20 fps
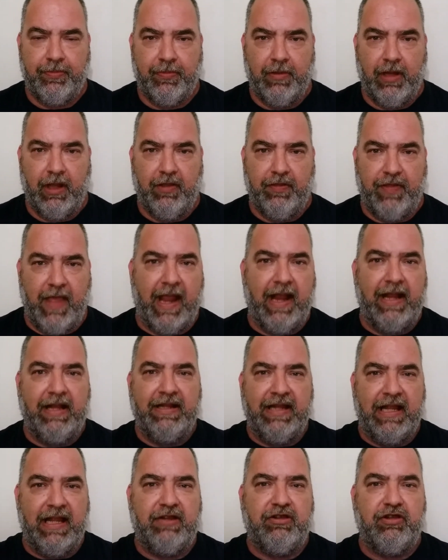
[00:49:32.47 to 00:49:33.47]
They
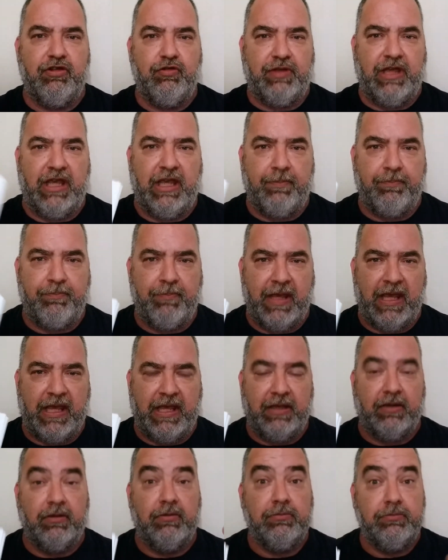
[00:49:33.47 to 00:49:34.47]
need to keep me
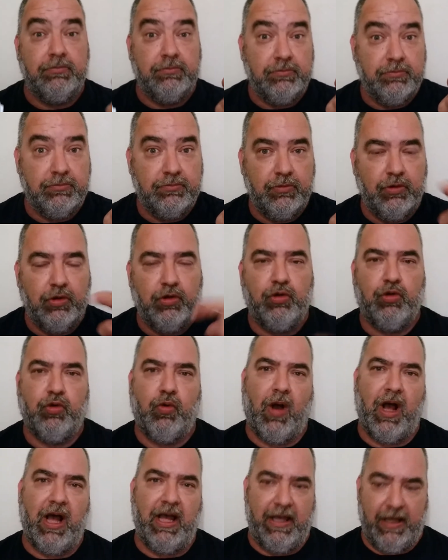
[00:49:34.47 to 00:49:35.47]

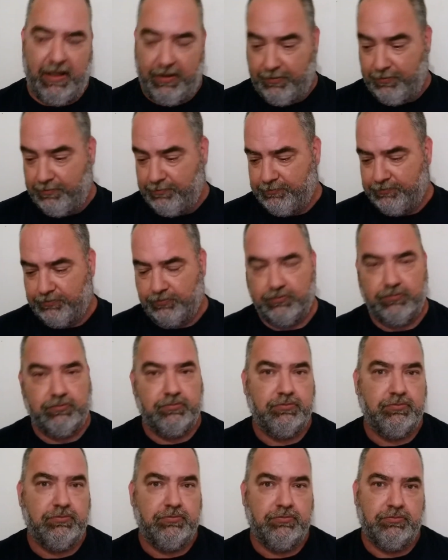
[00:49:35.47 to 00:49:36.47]
quiet.
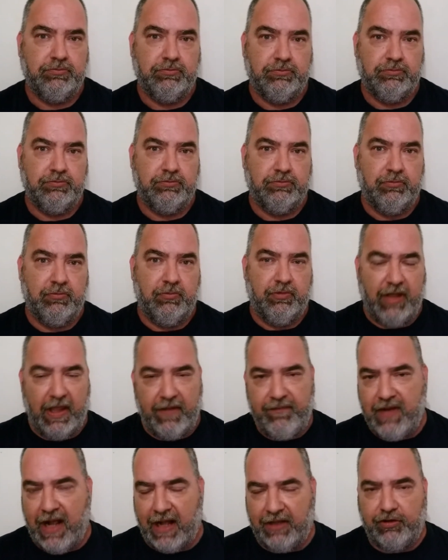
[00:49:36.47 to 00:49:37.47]
They've
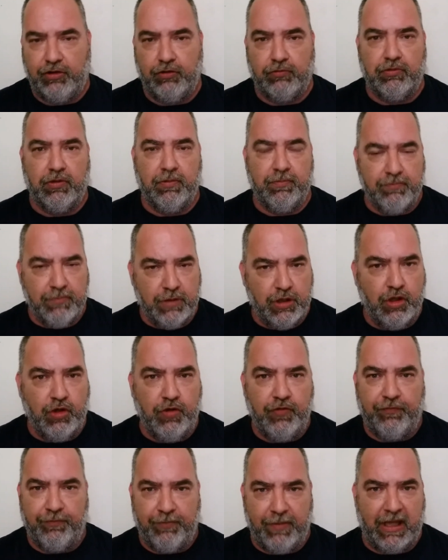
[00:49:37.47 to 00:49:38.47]
got to
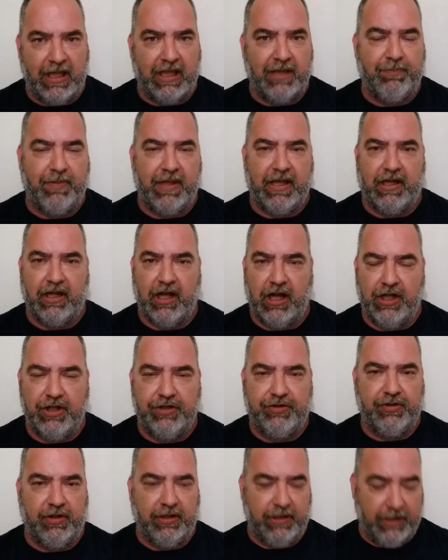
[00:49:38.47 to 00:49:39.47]
remove me because,
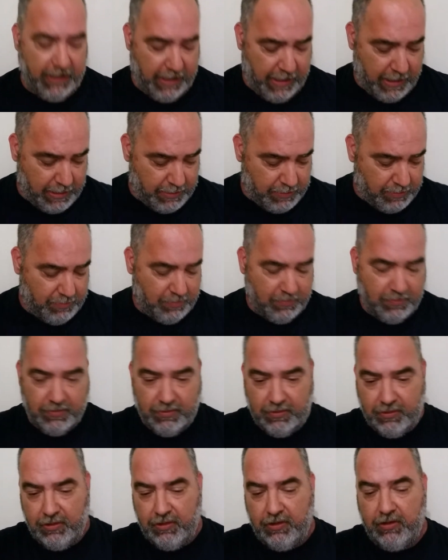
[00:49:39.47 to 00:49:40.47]
again,
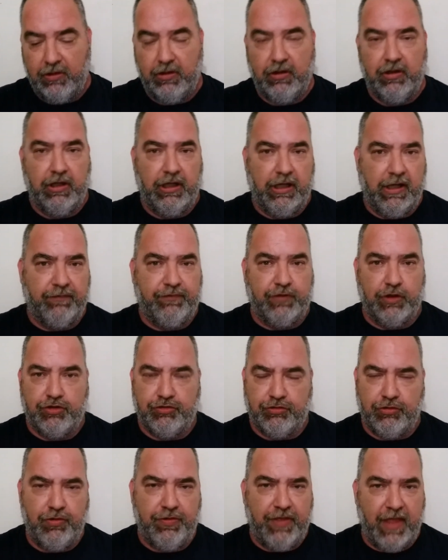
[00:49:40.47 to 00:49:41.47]
if the
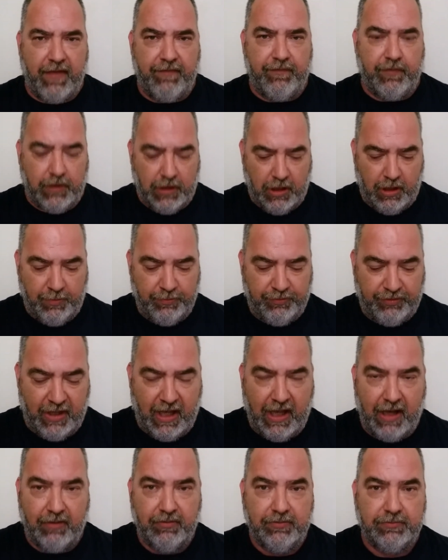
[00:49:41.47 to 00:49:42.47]
truth ever comes
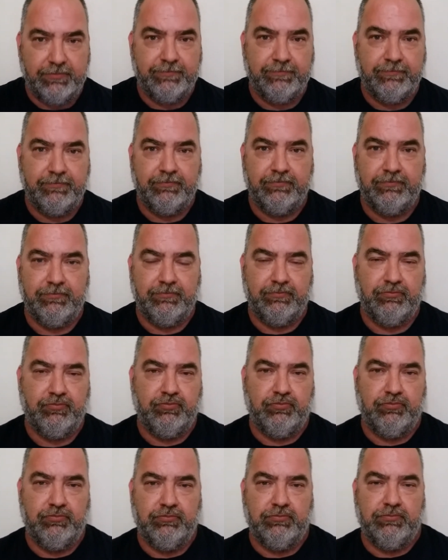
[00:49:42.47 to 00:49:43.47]
out,
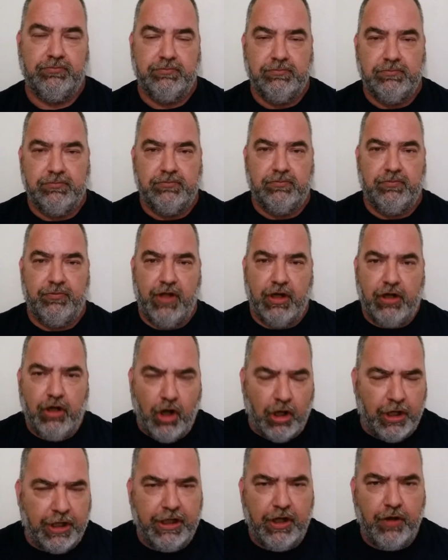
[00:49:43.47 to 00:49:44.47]
they're going
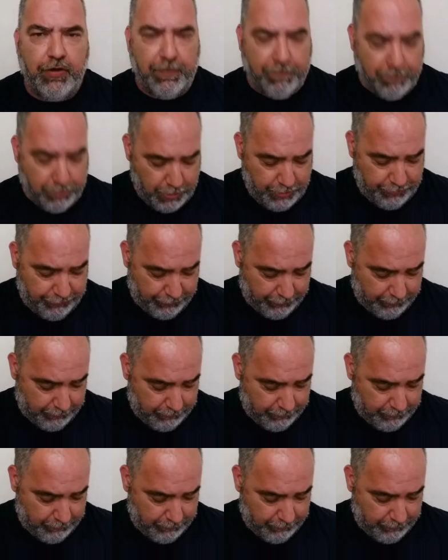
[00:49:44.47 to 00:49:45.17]
to go to prison.